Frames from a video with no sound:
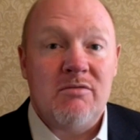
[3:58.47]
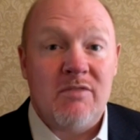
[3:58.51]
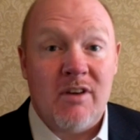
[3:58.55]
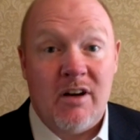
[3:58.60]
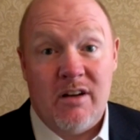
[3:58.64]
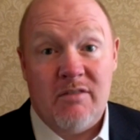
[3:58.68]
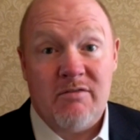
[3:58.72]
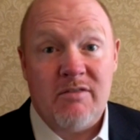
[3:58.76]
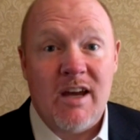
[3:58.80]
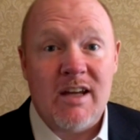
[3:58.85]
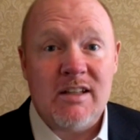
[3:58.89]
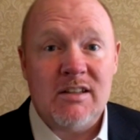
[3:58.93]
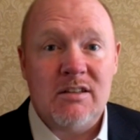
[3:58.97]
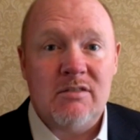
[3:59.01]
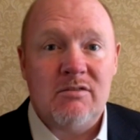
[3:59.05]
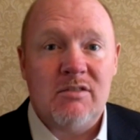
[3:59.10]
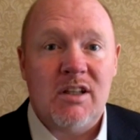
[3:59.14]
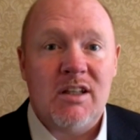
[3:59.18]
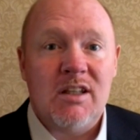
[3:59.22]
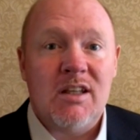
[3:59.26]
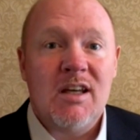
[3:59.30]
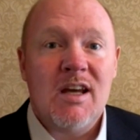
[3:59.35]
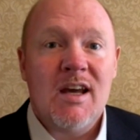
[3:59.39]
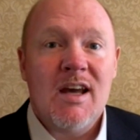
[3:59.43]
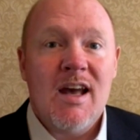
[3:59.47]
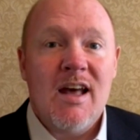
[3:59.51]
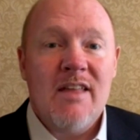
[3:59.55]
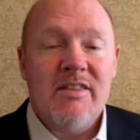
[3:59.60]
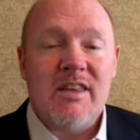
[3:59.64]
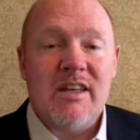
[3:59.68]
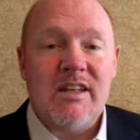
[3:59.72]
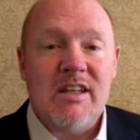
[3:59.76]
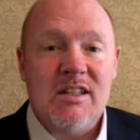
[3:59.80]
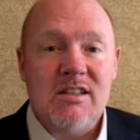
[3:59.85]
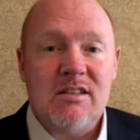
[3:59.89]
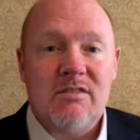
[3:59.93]
very effectively.
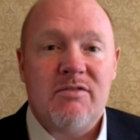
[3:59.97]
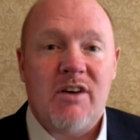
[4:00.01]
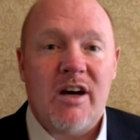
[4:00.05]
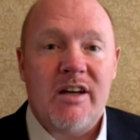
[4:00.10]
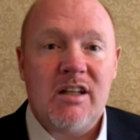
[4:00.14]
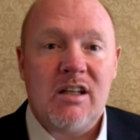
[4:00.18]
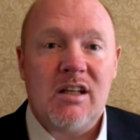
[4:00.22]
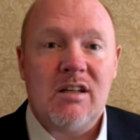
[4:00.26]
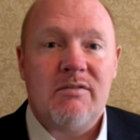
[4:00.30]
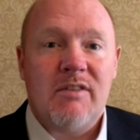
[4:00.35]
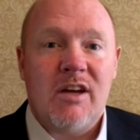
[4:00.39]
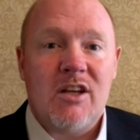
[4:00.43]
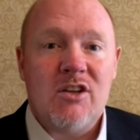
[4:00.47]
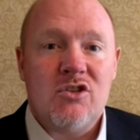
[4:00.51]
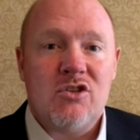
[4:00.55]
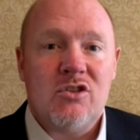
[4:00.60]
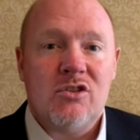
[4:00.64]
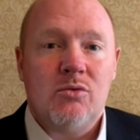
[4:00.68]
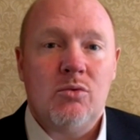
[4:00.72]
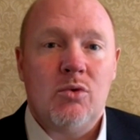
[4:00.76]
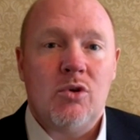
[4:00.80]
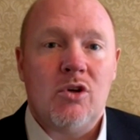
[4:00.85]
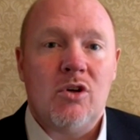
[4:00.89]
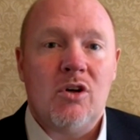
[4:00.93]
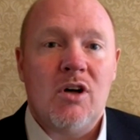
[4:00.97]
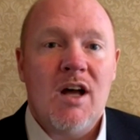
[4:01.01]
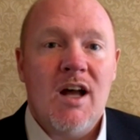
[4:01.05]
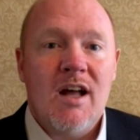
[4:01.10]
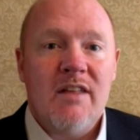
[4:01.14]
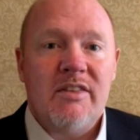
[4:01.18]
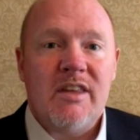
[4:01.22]
They need to fight a conventional war.